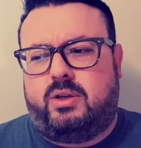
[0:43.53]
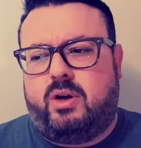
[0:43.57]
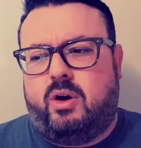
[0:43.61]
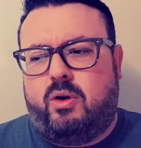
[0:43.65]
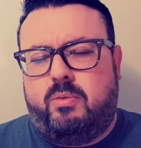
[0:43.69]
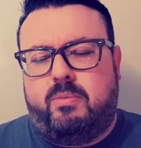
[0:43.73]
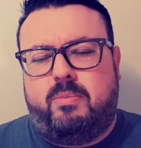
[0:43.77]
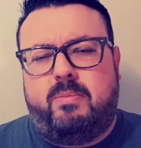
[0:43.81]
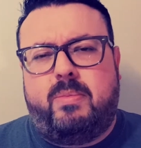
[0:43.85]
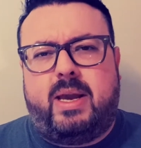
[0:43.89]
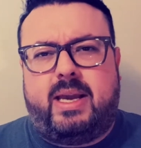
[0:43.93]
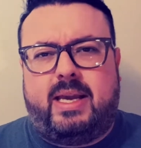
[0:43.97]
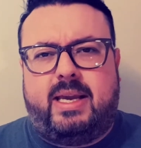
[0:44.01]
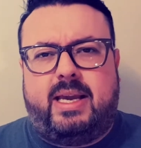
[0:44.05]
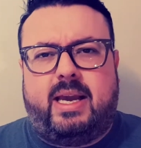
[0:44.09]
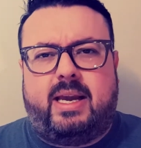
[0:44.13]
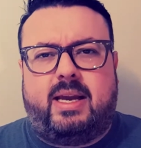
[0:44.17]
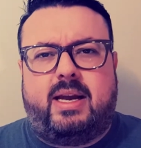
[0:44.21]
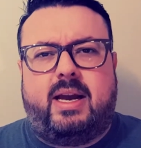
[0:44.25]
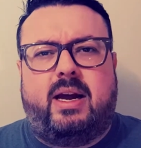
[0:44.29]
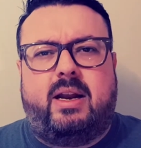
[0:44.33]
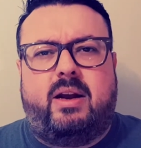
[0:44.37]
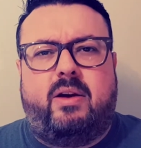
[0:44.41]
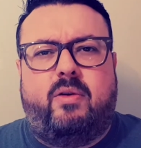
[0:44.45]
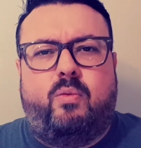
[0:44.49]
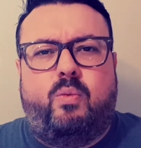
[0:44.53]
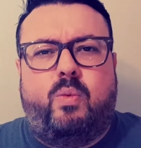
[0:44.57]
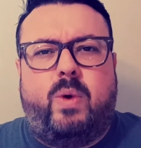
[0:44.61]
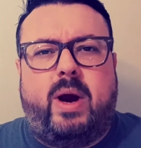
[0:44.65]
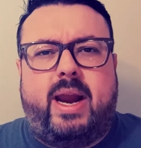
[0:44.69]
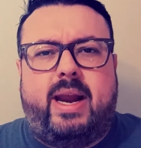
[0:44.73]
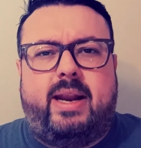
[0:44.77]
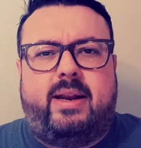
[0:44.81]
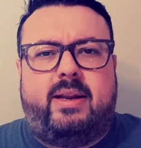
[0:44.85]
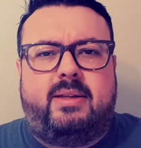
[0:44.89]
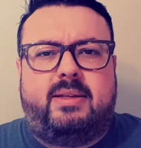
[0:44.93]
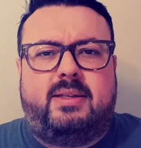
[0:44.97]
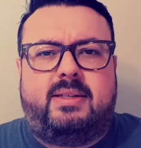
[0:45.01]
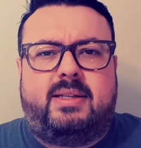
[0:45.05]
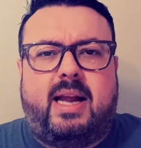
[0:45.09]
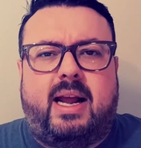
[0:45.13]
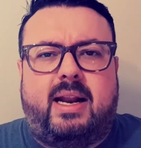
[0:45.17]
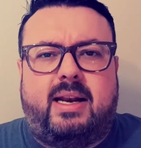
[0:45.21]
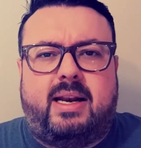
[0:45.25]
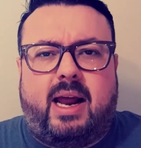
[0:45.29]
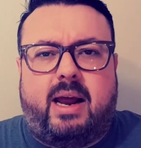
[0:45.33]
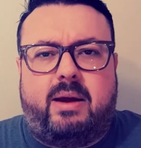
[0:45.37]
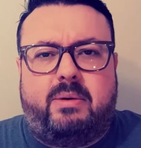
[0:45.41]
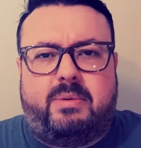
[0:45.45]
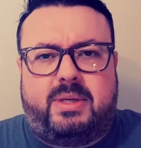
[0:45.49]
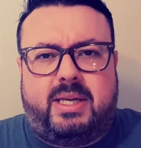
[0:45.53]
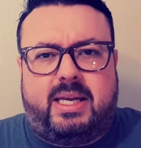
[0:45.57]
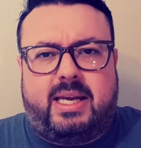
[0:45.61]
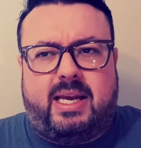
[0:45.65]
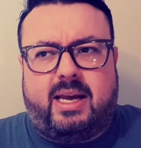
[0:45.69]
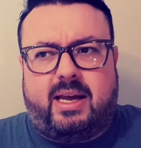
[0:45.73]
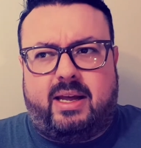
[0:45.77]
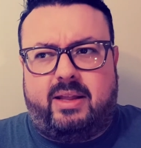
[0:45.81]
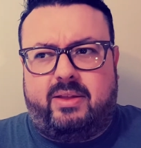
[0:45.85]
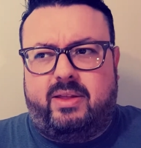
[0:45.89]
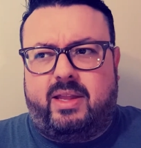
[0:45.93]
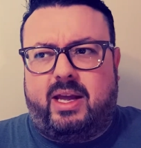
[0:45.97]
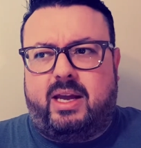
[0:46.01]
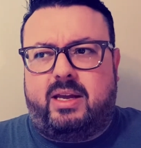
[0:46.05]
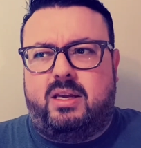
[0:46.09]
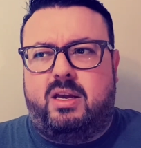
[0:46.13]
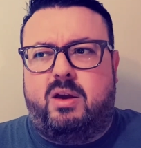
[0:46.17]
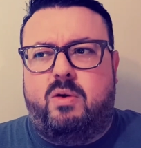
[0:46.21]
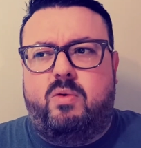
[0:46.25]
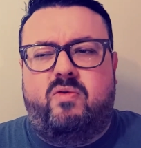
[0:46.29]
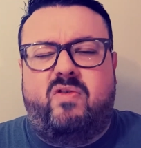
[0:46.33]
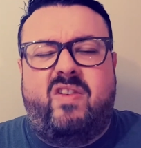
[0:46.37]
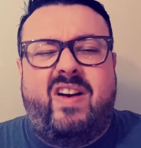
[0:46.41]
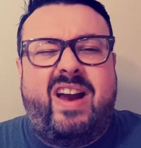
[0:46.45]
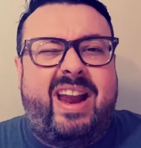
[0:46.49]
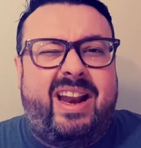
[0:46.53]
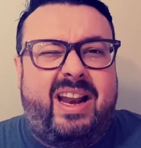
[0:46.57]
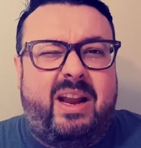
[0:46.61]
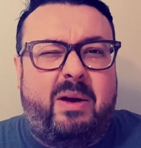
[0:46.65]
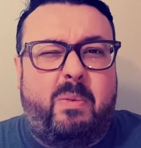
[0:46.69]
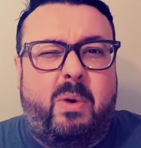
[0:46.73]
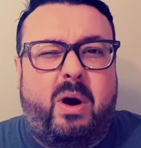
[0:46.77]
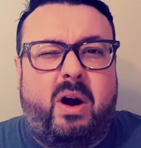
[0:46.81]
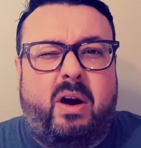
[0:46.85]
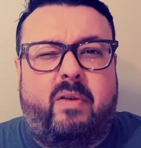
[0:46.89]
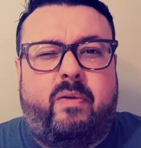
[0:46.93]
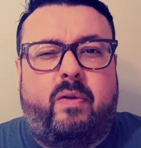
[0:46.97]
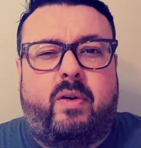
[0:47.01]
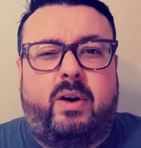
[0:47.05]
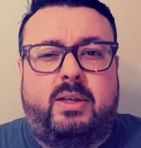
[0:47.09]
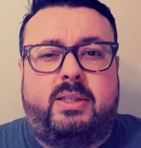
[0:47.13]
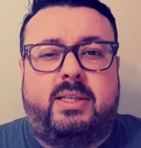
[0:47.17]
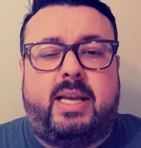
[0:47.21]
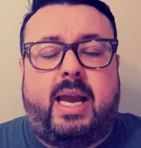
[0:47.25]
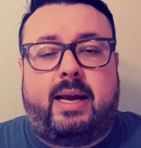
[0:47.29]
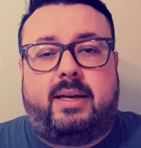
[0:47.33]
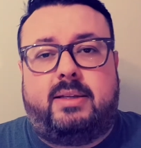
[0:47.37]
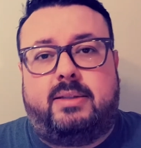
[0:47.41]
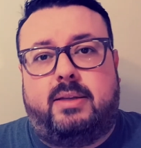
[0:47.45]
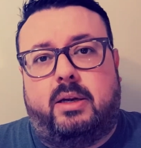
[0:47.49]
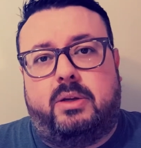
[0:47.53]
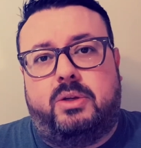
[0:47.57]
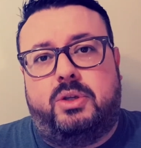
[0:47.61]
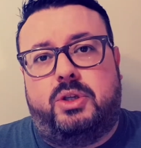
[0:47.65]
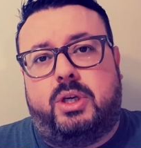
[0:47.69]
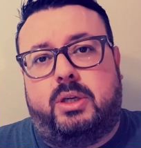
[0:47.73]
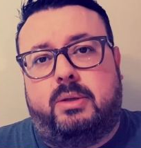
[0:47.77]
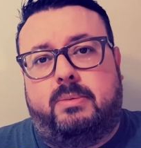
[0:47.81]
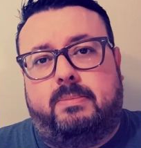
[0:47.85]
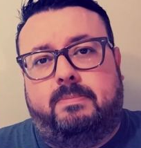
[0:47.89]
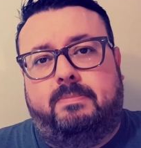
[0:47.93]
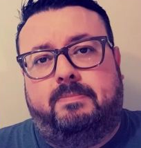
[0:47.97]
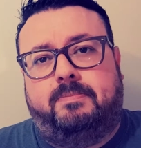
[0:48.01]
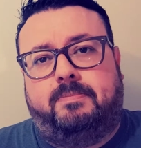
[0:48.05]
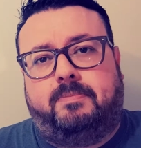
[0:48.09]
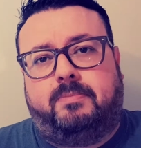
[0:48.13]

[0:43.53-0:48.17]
Don't make it kind of weird and stand out and that you really work for a sex dungeon.